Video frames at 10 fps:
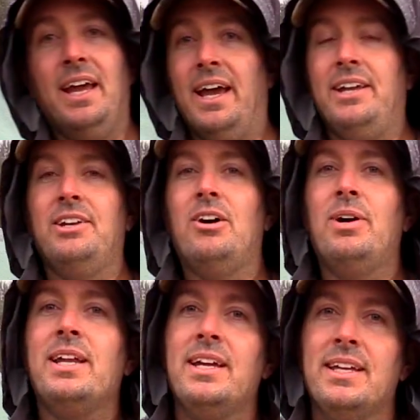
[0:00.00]
and you know
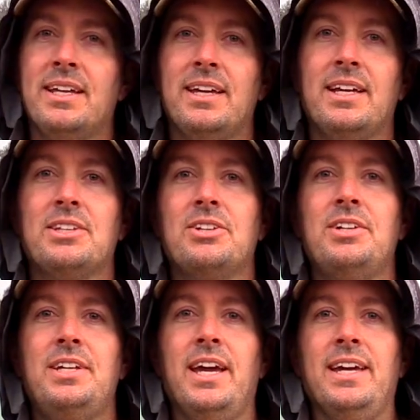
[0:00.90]
what? It's a
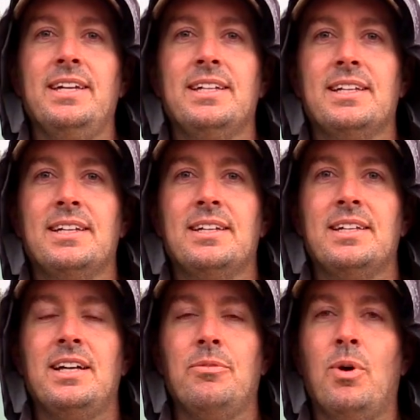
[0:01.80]
good day.
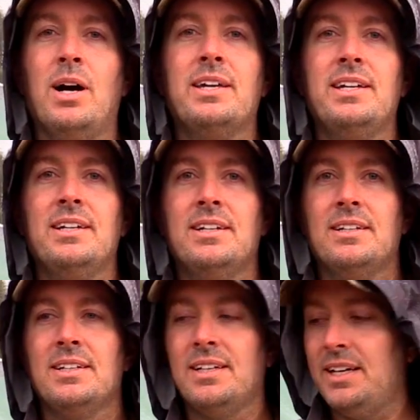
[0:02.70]
I'm walking,
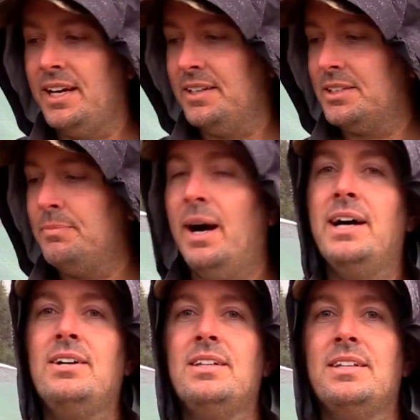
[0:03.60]
I can
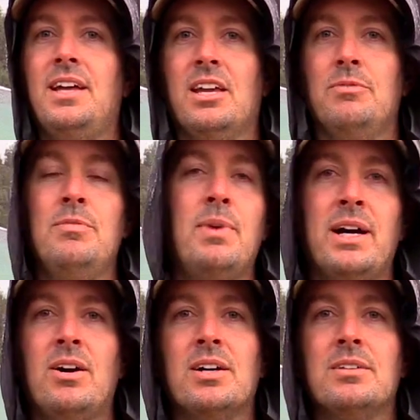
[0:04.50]
smile, I can move my
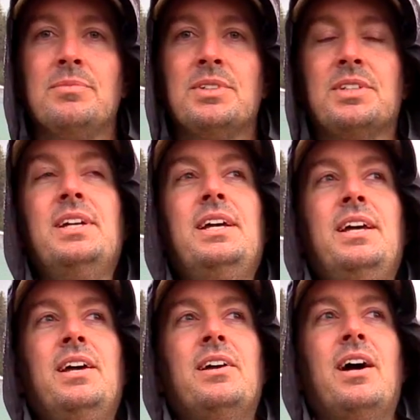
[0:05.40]
arms.
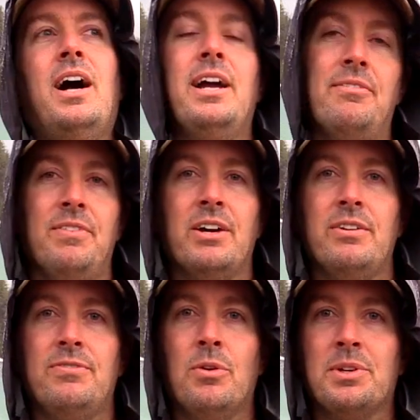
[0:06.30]
I am very
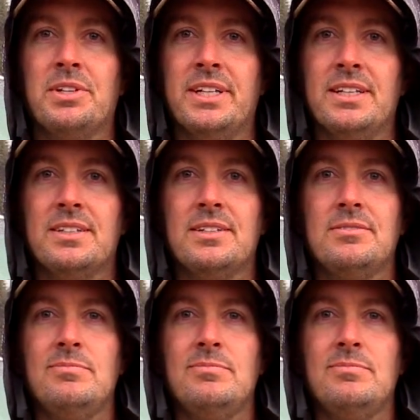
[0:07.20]
fortunate.